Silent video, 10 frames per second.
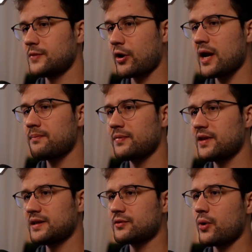Okay,
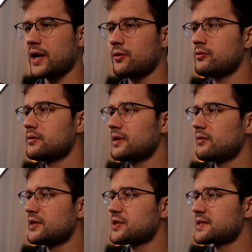that's quite cool. Now
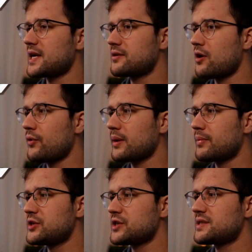let's just get going
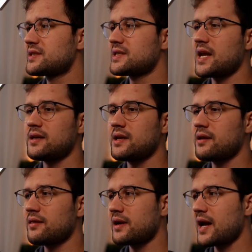by just
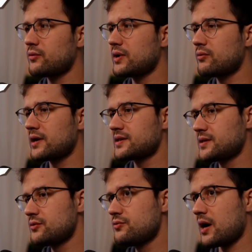sending the get request
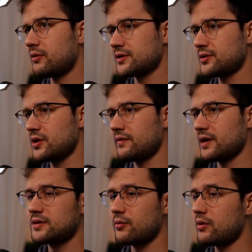to our
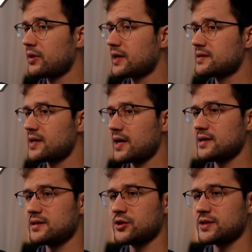server. So what we can say
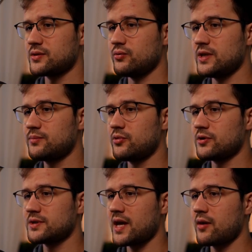is just
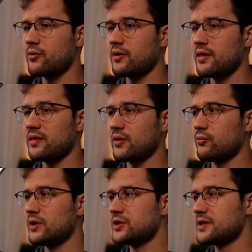response error and then
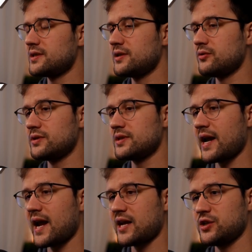we just use the
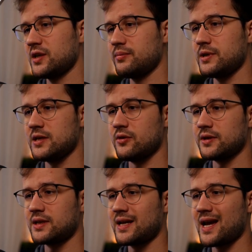
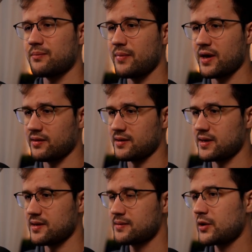http.get method
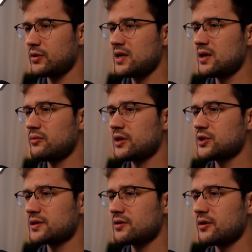here. Now in here we are
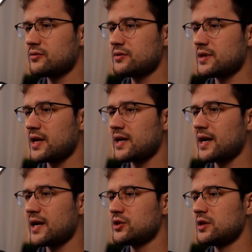just going to say
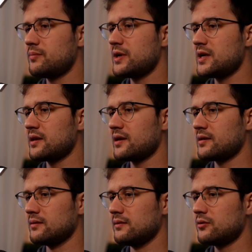http and
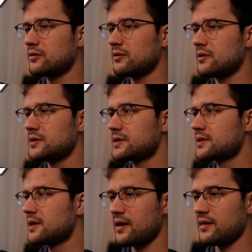then localhost
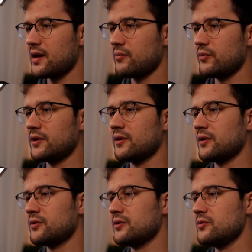and then we're
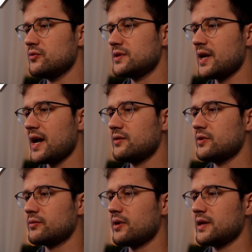going to use the
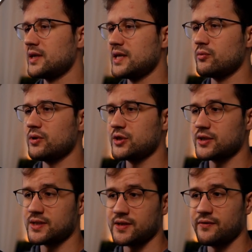address right here which
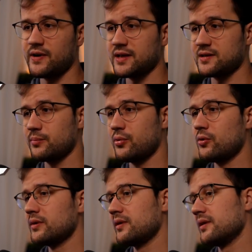just defines the
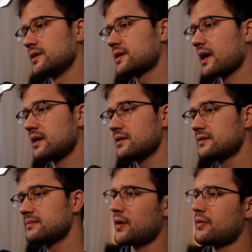port in this case.
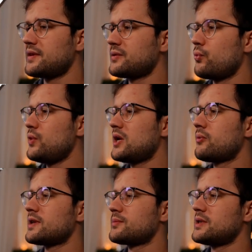Now this
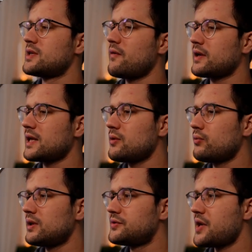request specifically
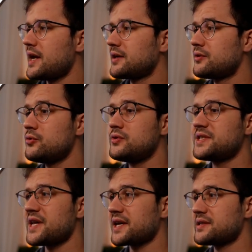will take two
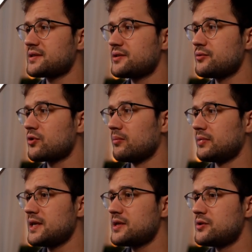seconds to
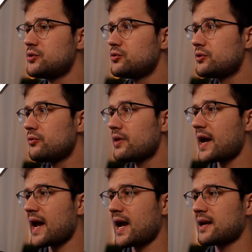complete due to the
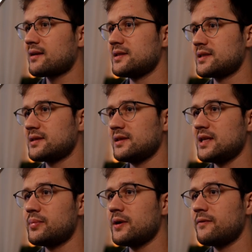handler
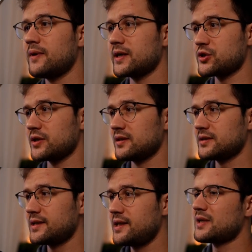sleep
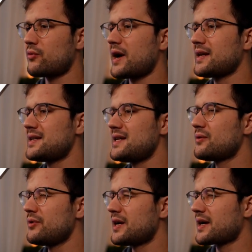functionality. Now right here
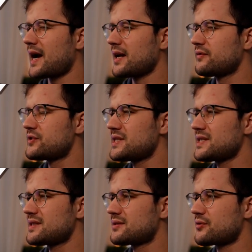we are kind of
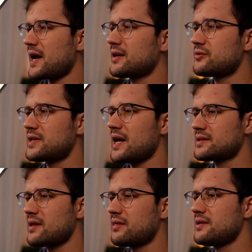just trying to
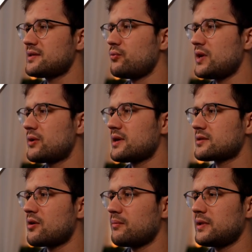test that this
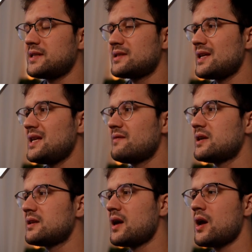request completes
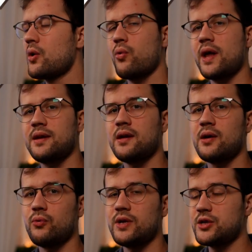even when
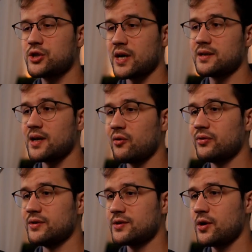we shut down
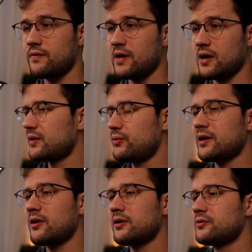the server. And we are
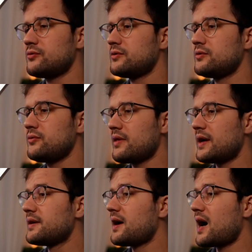going to do
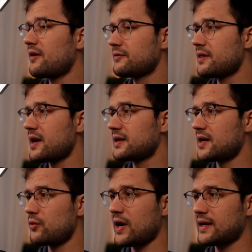that after that
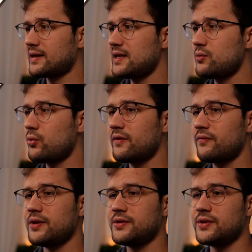directly
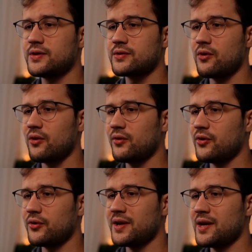with the
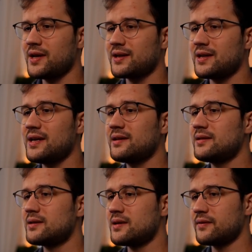
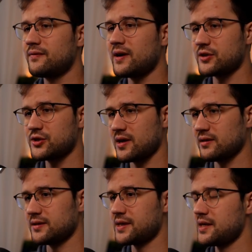syscall.kill
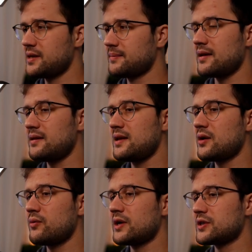functionality. And in
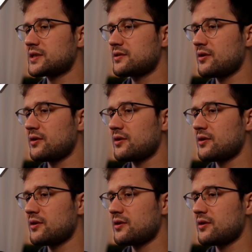here, we're just